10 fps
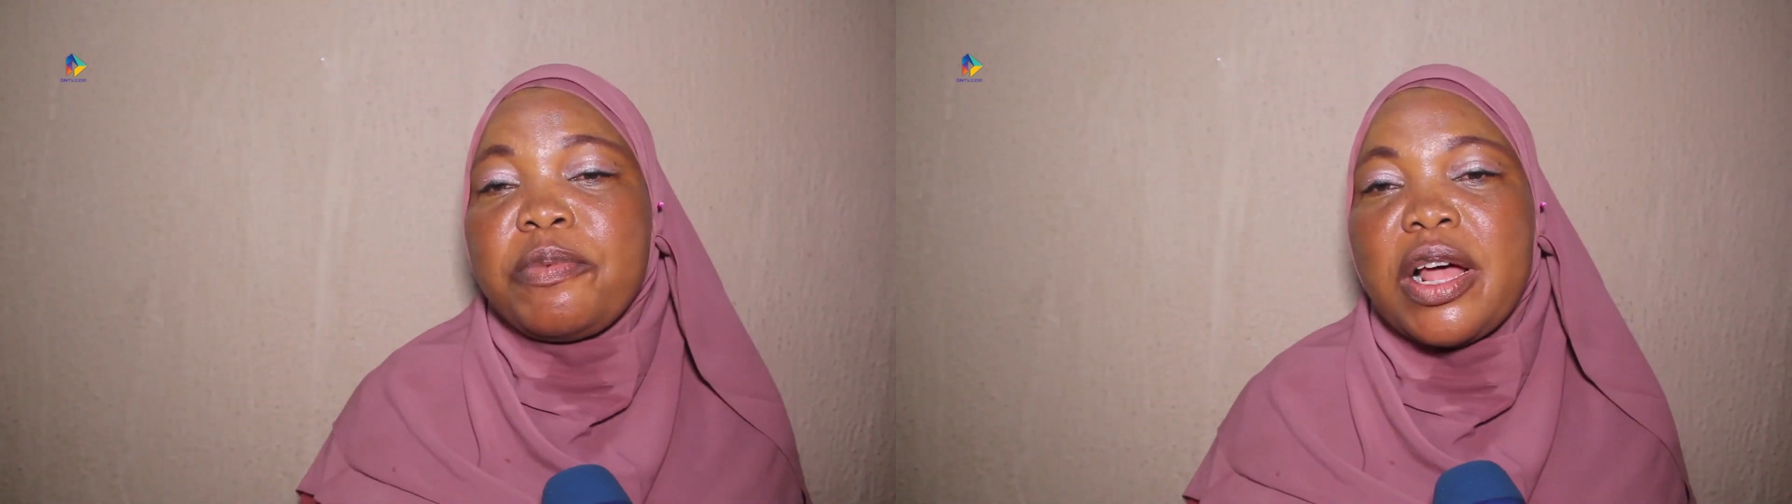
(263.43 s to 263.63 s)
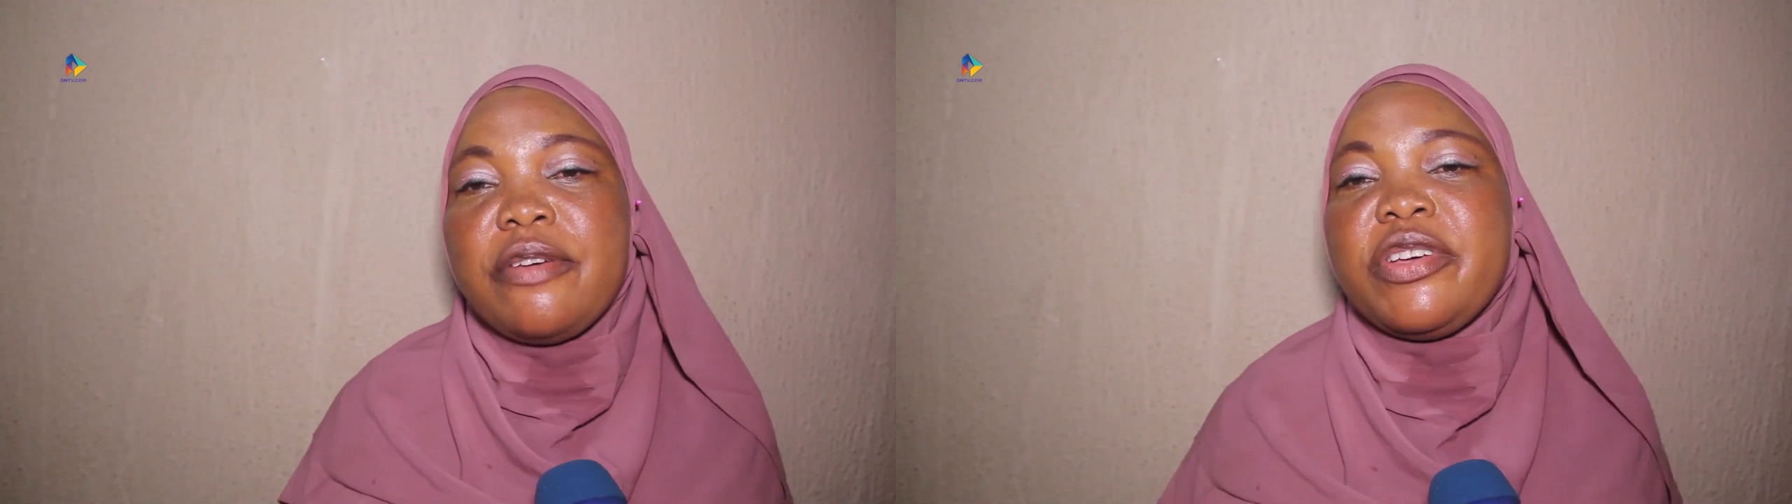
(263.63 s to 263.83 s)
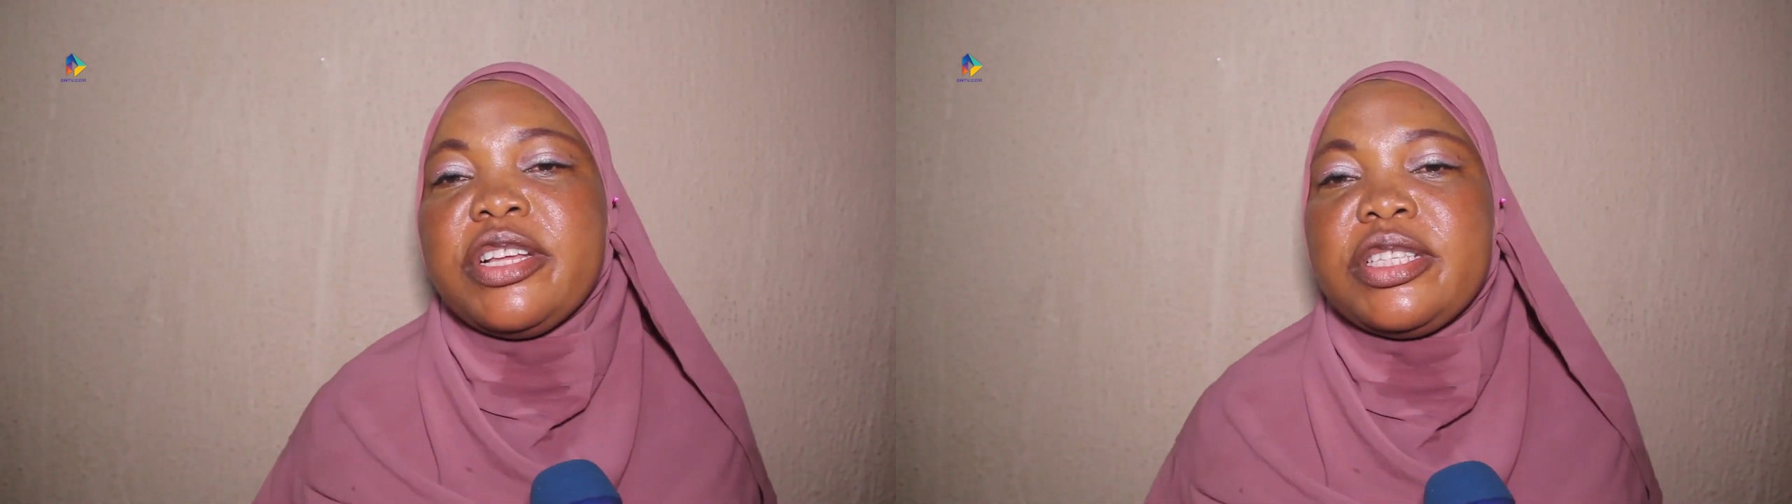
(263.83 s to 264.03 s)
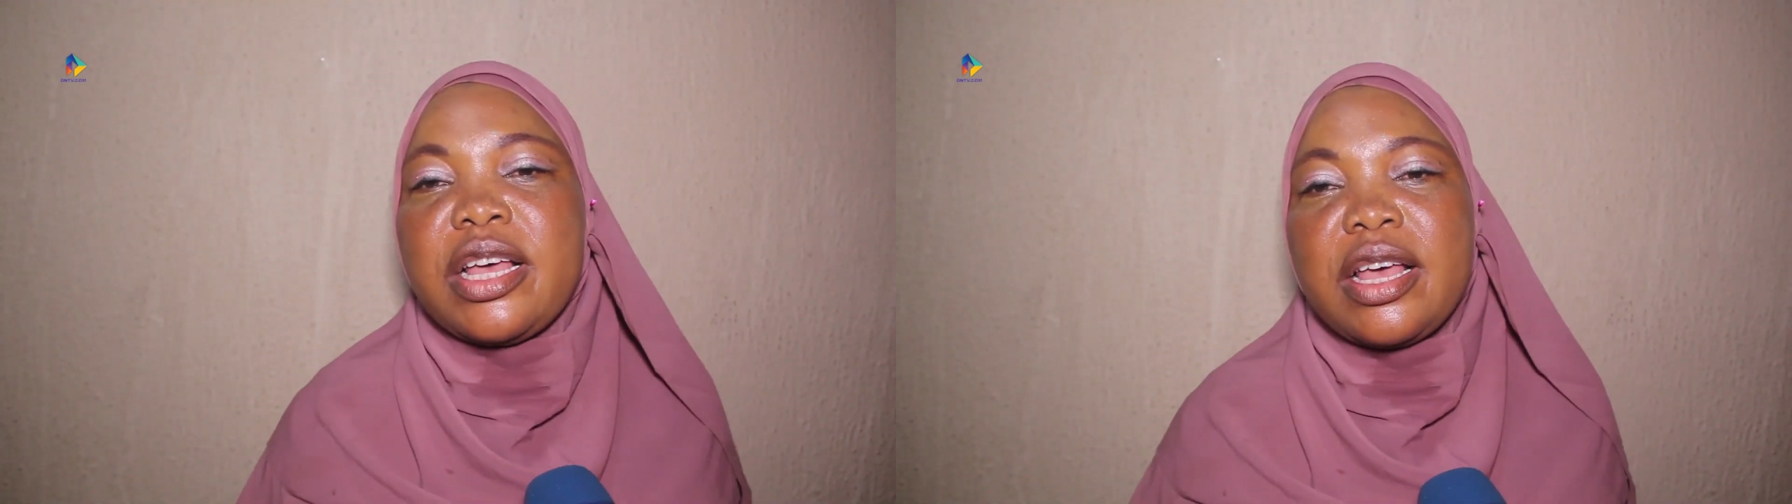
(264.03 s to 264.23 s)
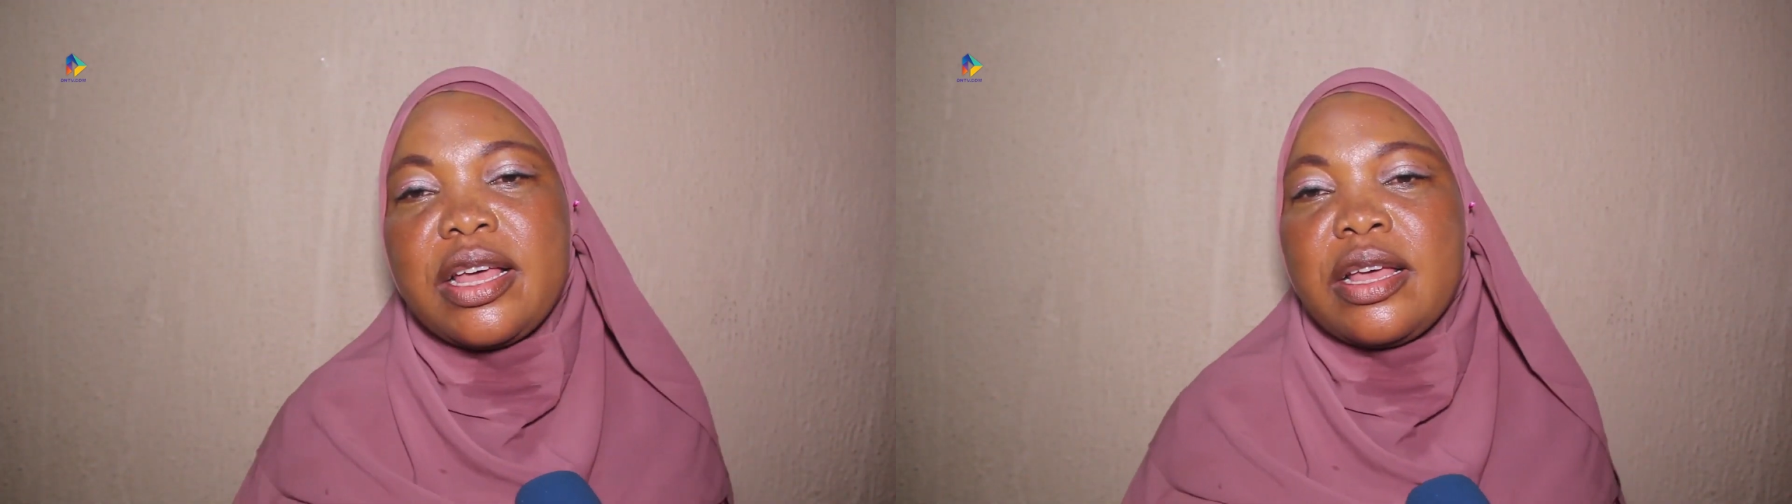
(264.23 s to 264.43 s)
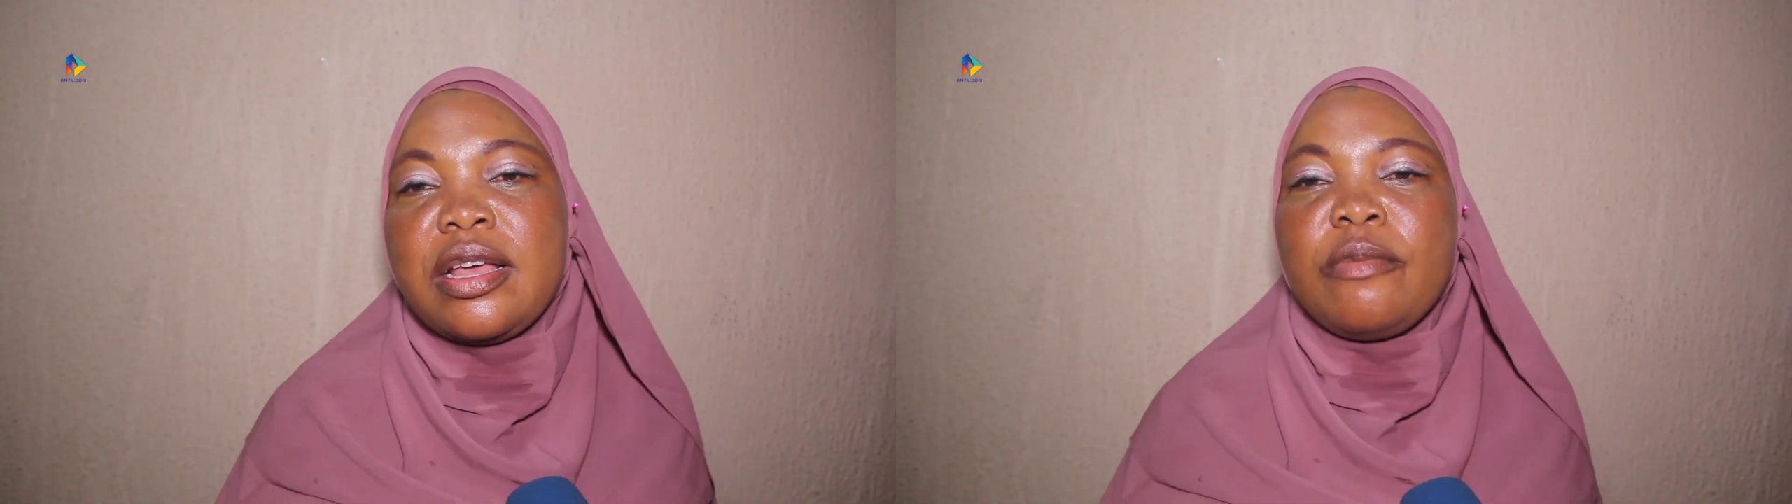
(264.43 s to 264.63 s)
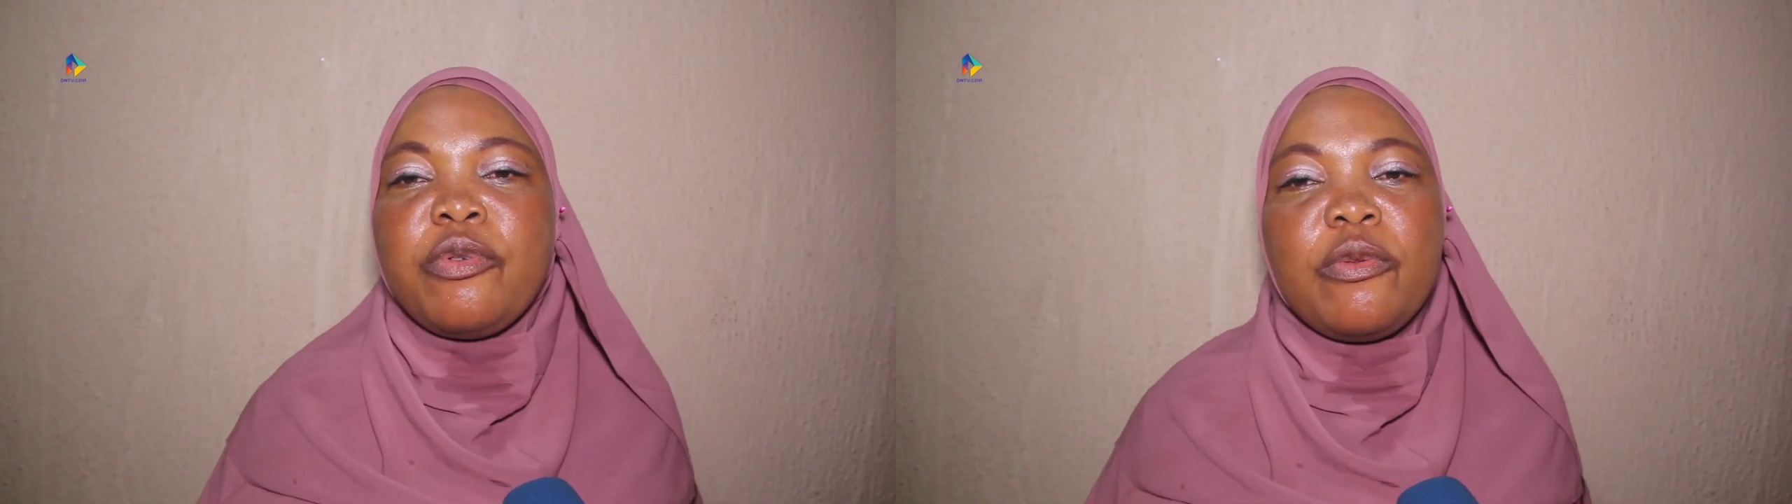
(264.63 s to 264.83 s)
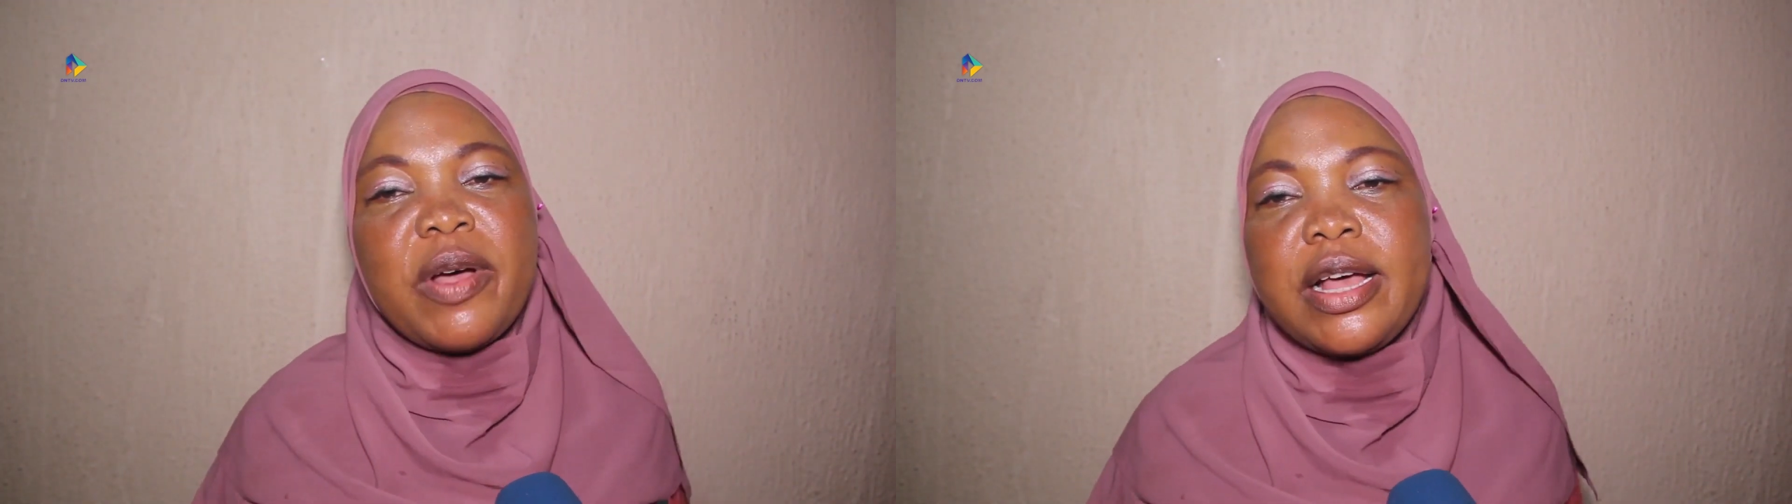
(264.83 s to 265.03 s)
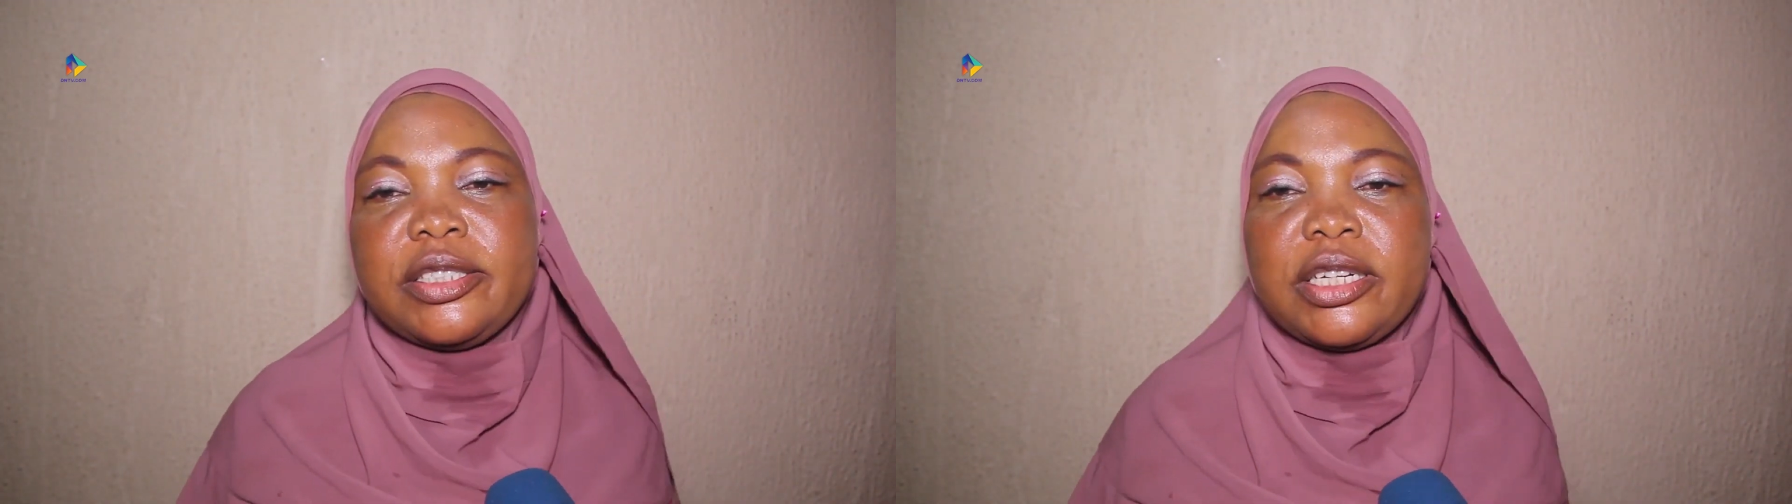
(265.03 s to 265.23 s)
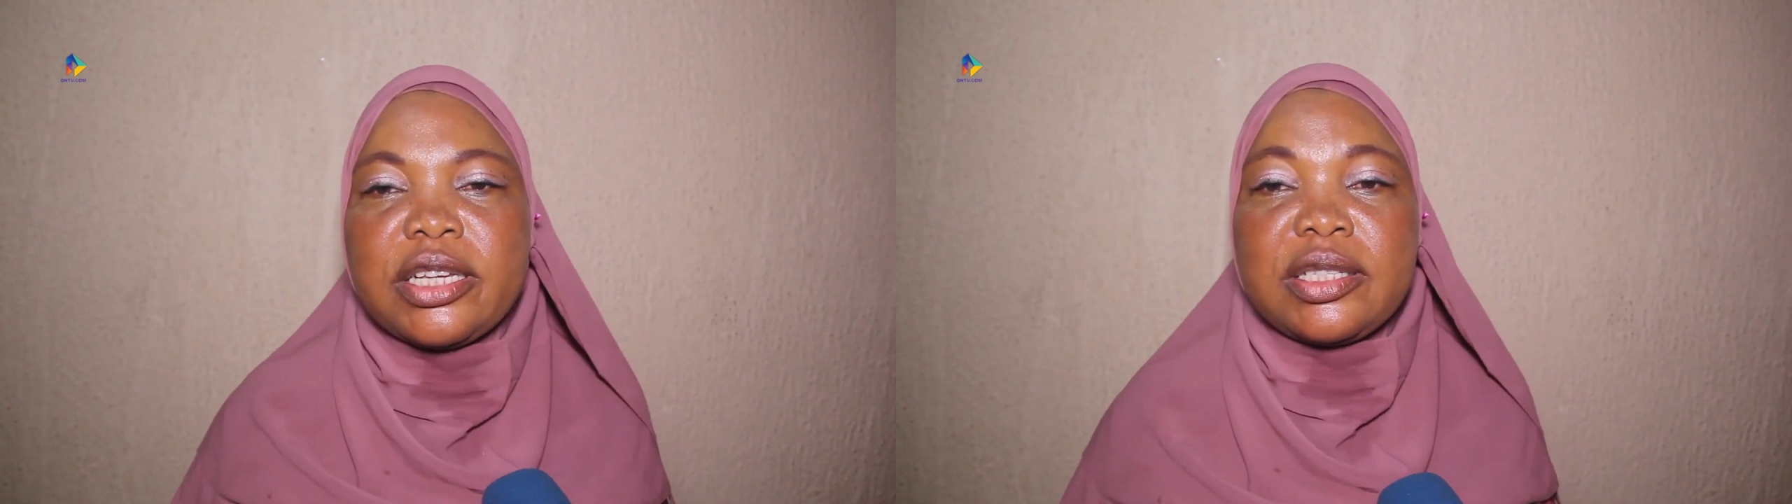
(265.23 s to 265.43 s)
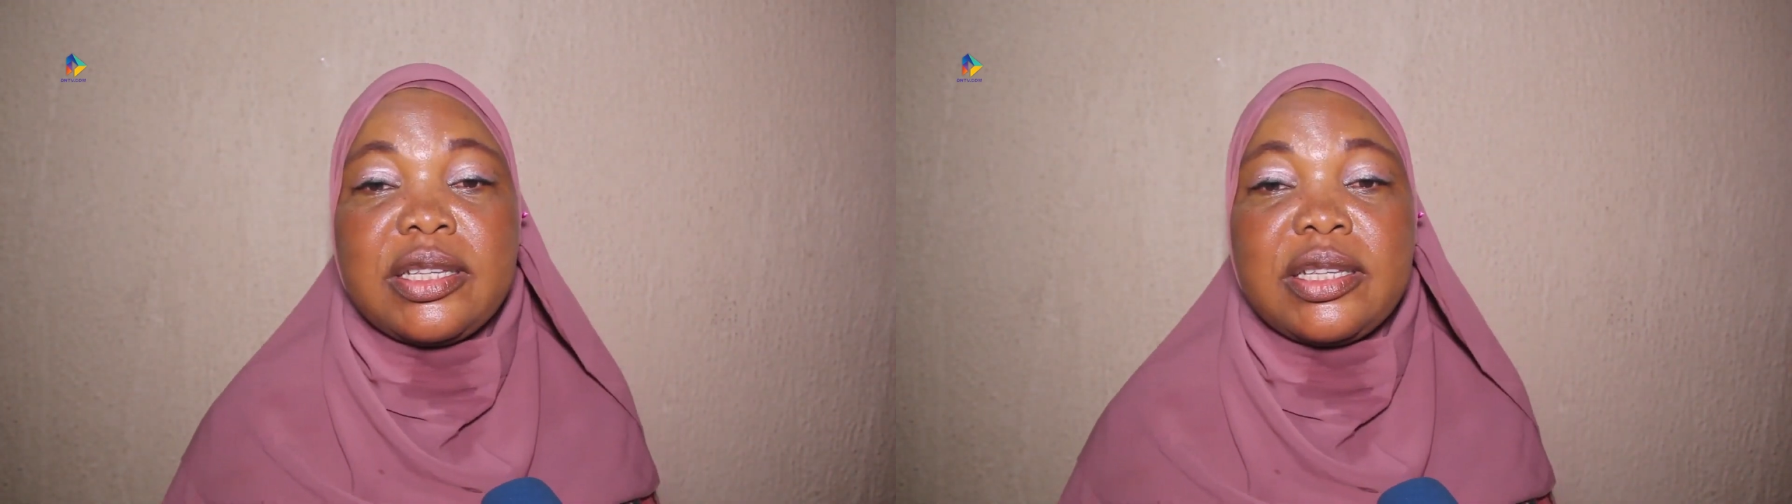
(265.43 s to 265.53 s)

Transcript: private uh, proprietors.